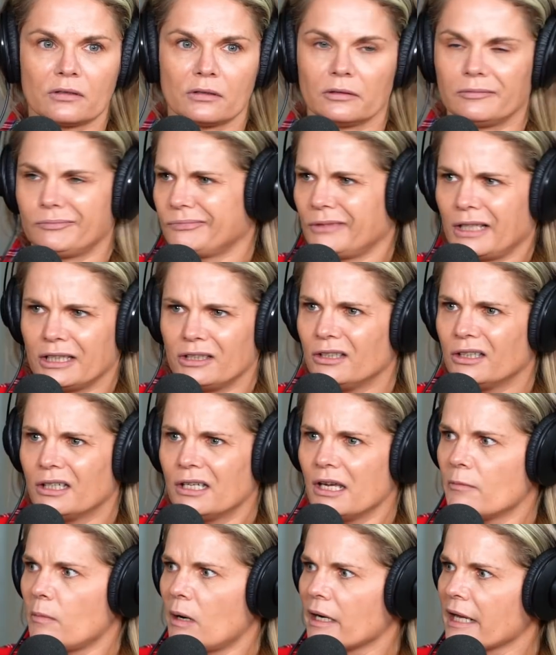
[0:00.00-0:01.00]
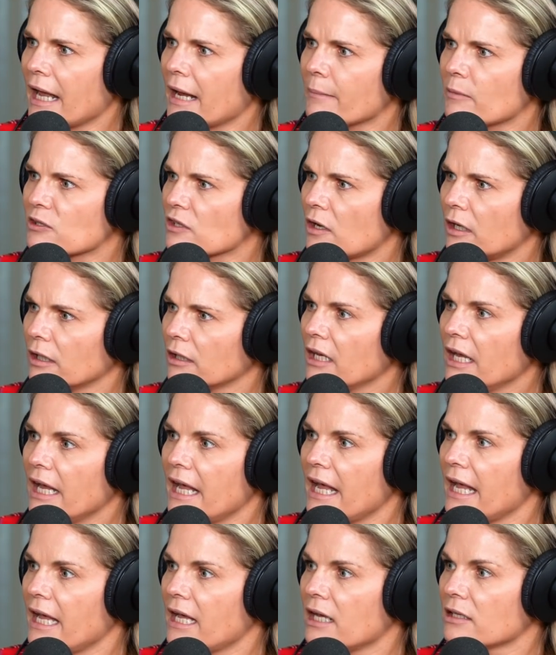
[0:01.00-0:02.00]
Yeah, like you get them on Amazon,
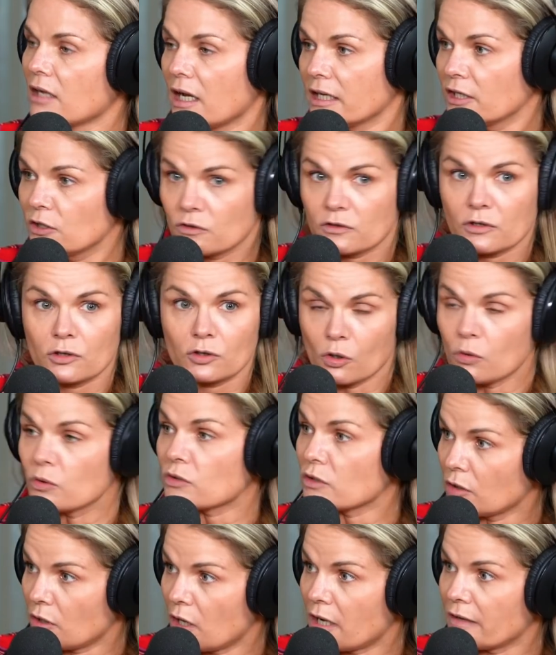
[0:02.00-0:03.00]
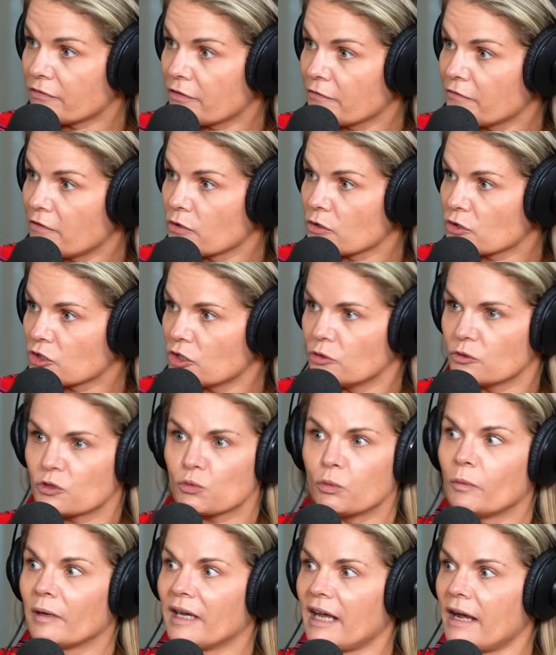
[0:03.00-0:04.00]
and I use those a lot for photo
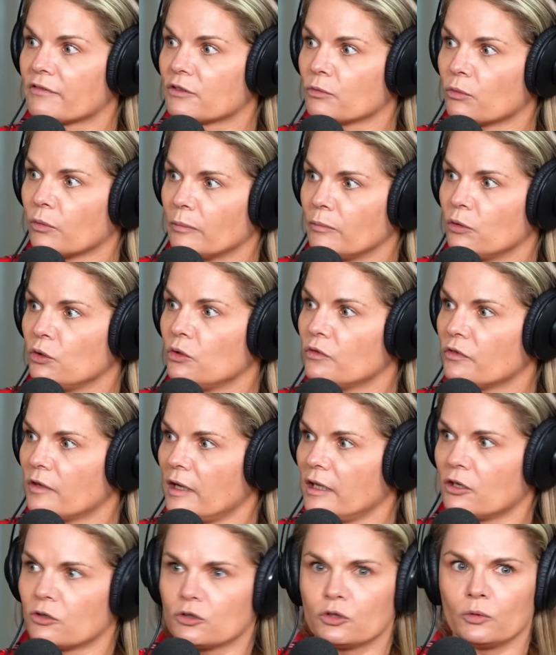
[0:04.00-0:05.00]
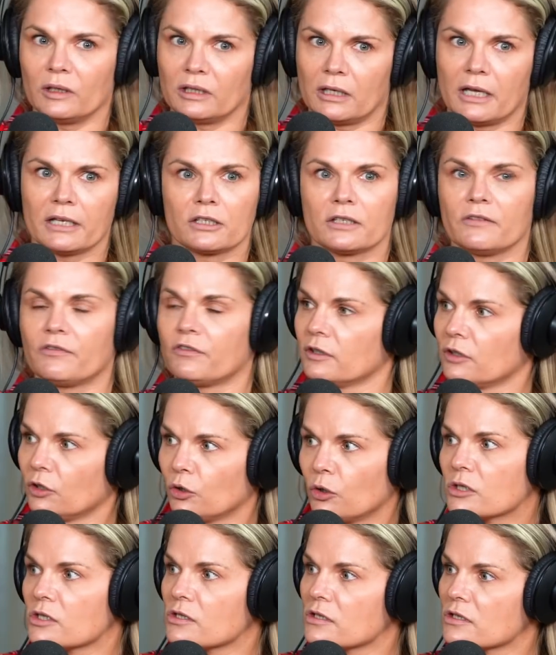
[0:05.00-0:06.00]
shoots when we have to remove and they're doing like different
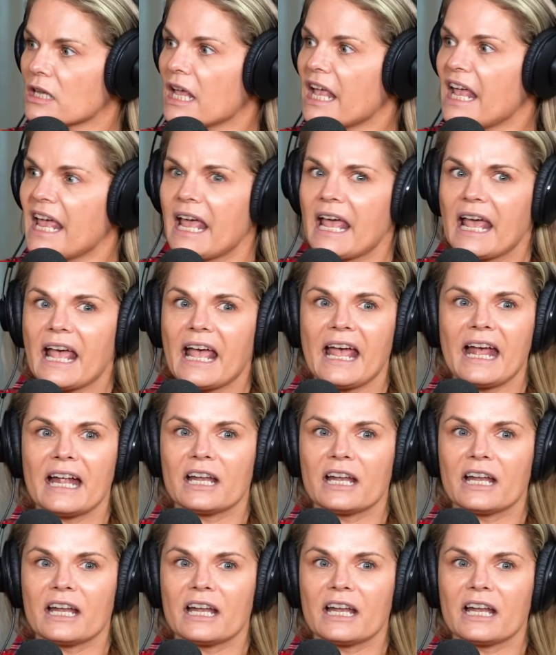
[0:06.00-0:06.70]
looks. Sure.